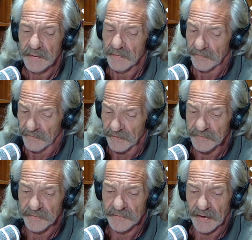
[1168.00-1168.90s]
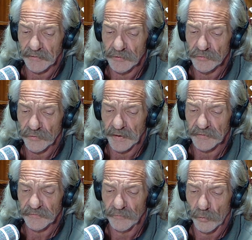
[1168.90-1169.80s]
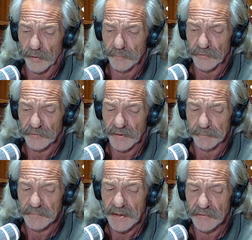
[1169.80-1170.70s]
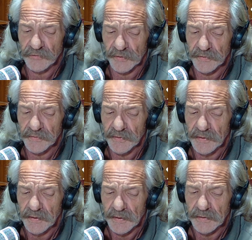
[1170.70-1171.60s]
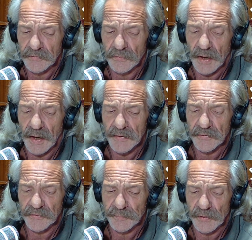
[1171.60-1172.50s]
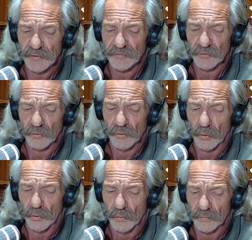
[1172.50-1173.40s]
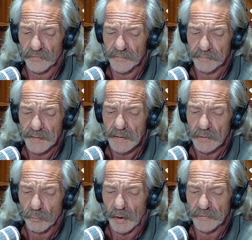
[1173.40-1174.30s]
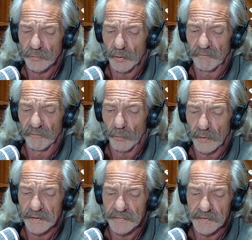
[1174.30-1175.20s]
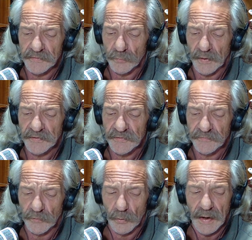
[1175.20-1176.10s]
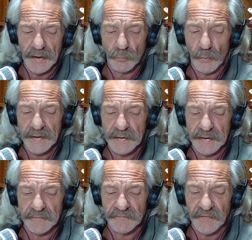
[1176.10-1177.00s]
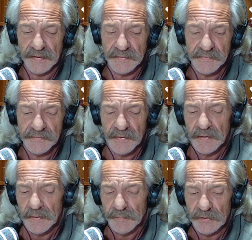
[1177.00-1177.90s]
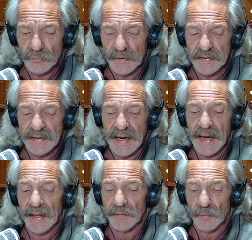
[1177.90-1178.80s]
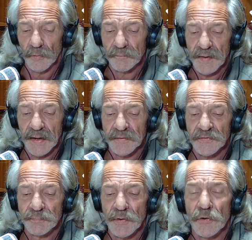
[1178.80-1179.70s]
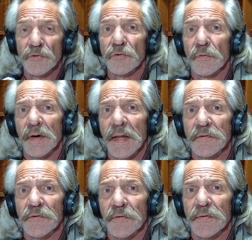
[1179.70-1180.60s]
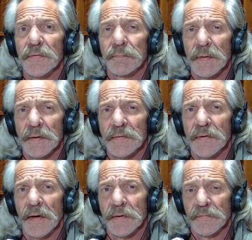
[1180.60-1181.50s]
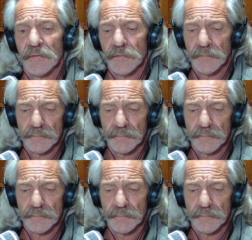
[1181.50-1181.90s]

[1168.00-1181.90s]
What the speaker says: This is how you transform your temptations into higher spiritual goals, while you avoid these wasteful and weakening fights between the animal and spiritual natures inside of you.